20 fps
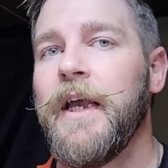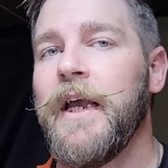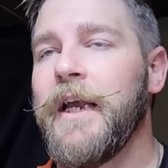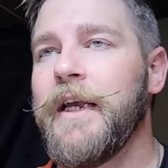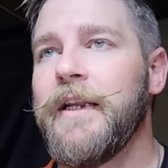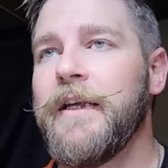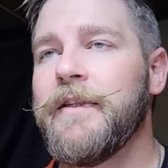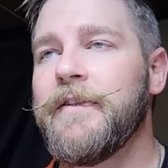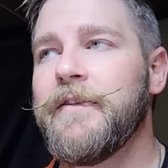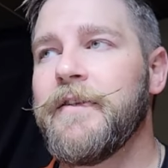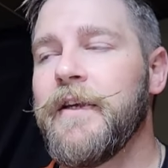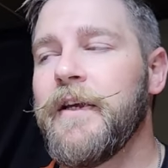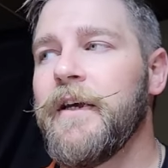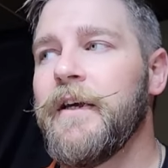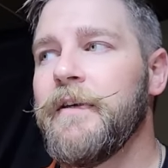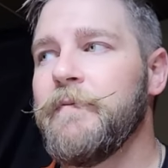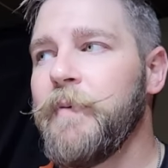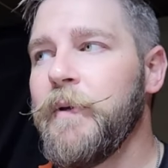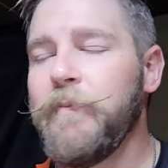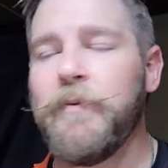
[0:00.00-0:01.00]
And it's
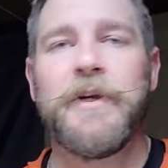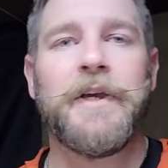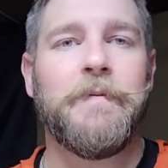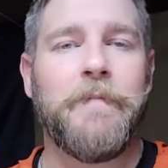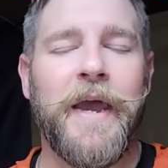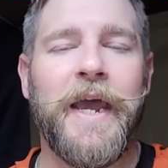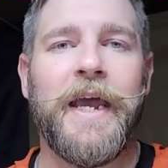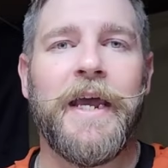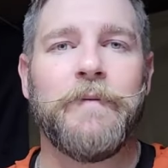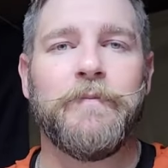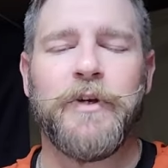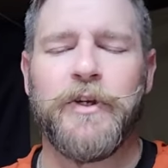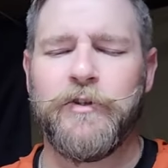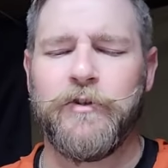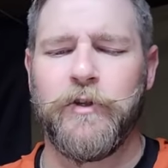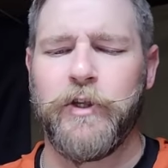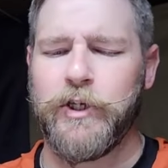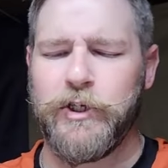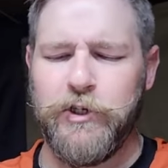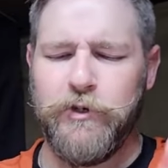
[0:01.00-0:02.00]
uh, people get mad because
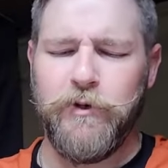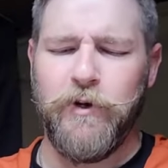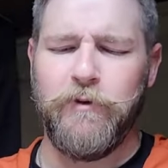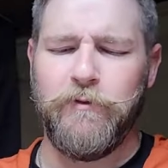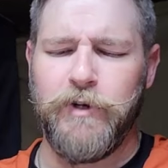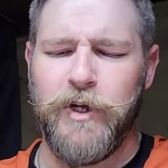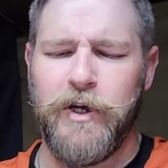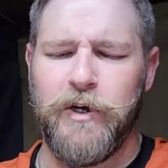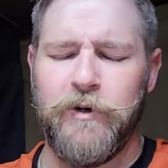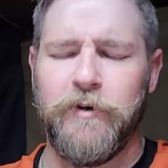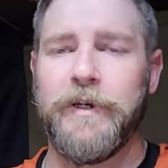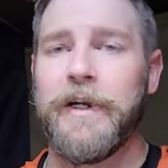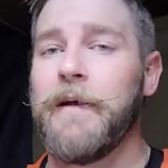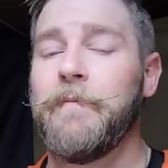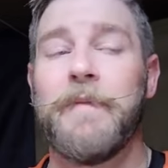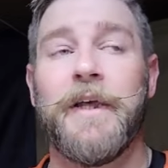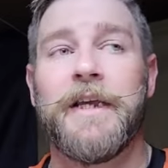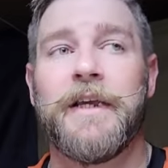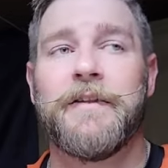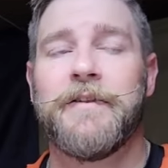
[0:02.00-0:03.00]
they're like, you don't know. And I'm
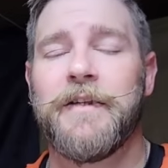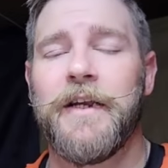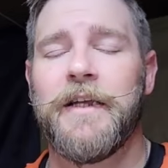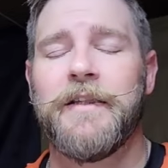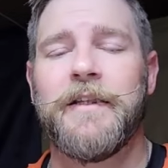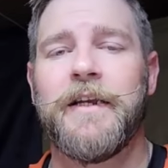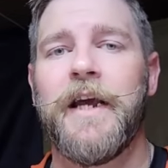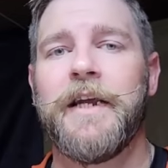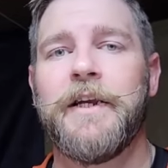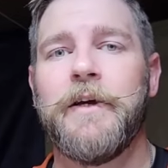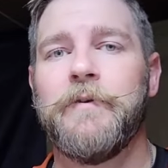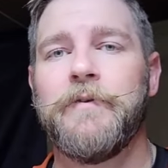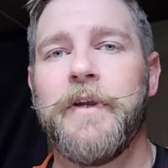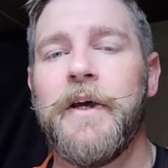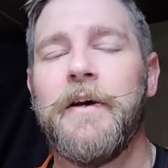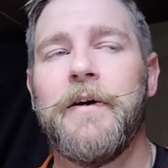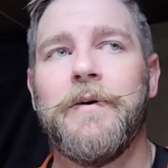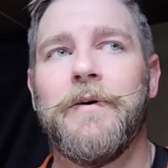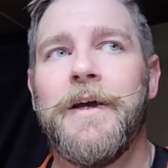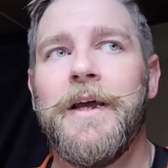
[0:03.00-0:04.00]
like, it's not that I don't
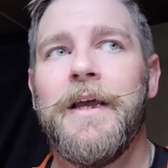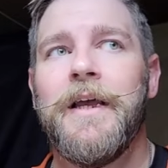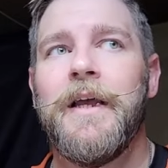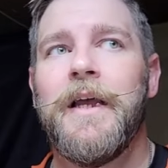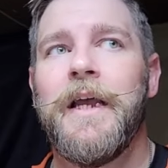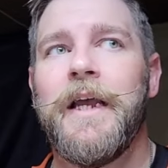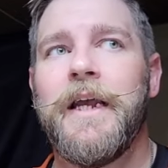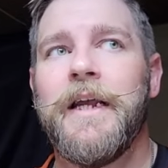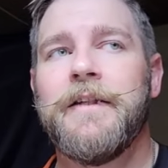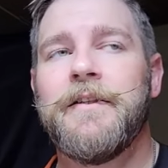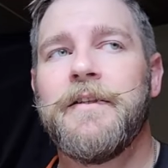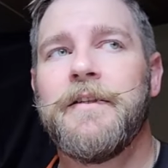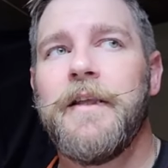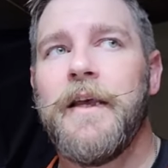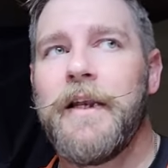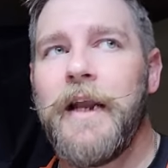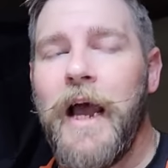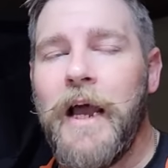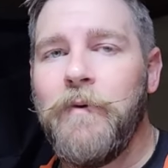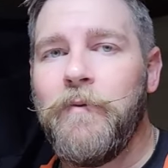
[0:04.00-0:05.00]
know. It's
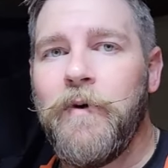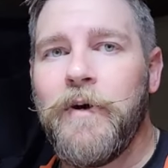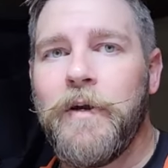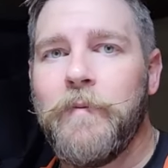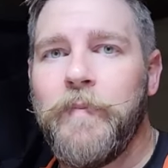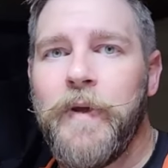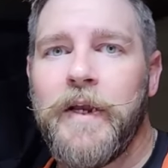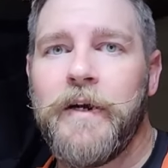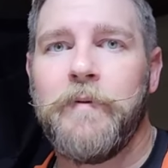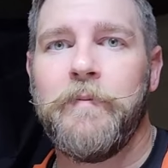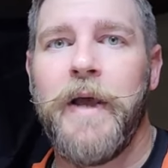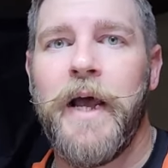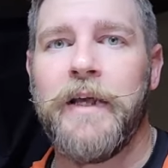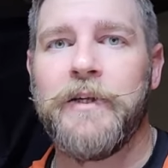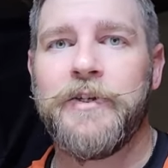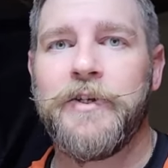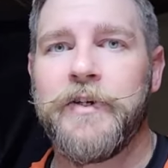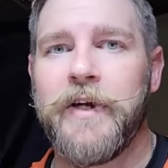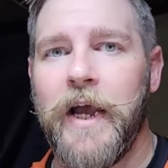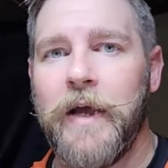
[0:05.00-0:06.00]
that I want a better
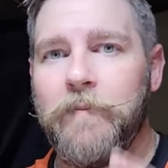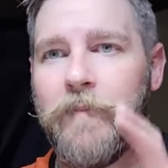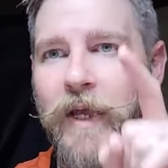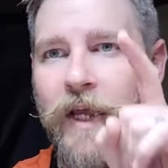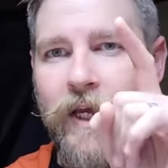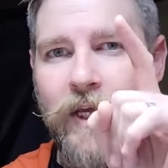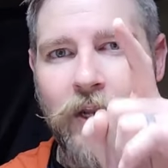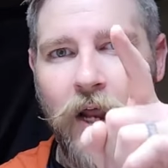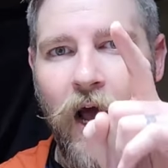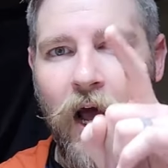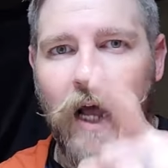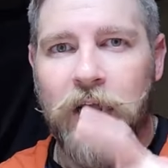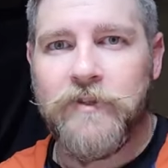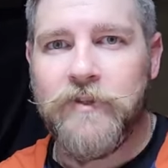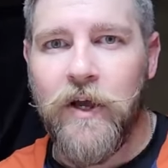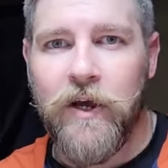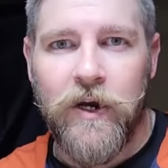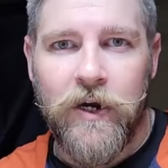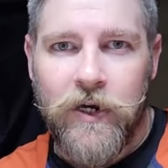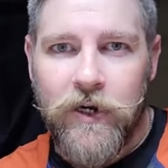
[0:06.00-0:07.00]
mousetrap. And odds
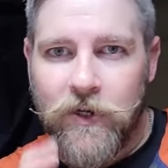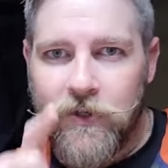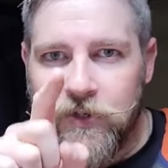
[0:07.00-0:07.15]
are